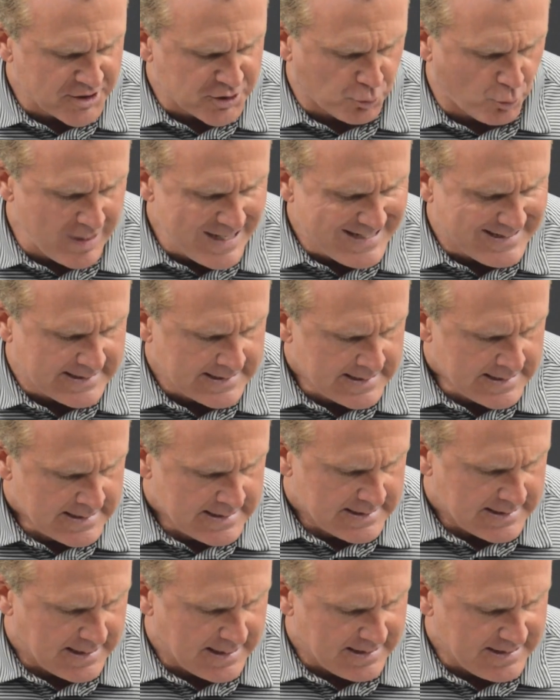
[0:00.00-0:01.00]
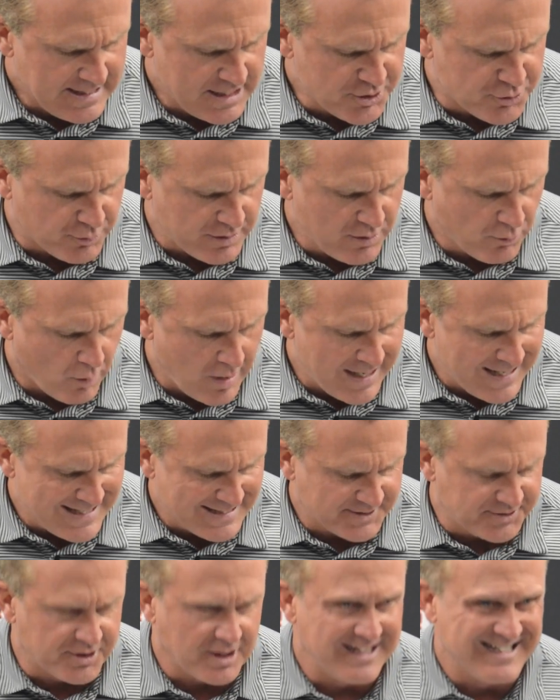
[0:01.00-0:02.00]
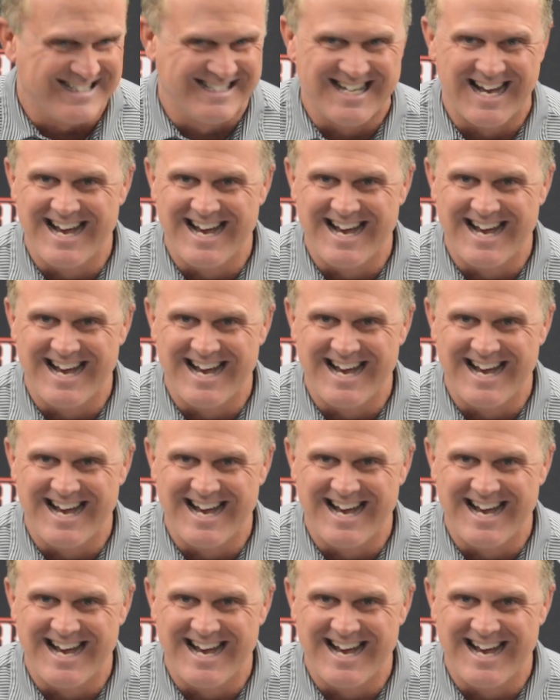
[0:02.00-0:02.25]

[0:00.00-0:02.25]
This week, injury-wise,